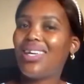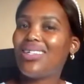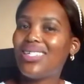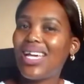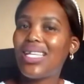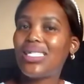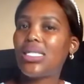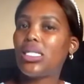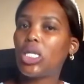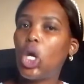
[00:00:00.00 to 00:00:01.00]

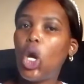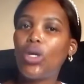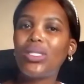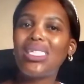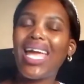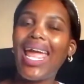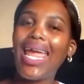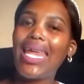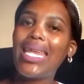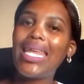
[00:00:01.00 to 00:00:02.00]
doesn't cost
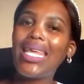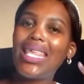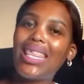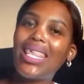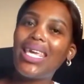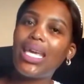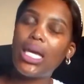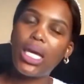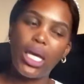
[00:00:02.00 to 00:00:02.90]
anything.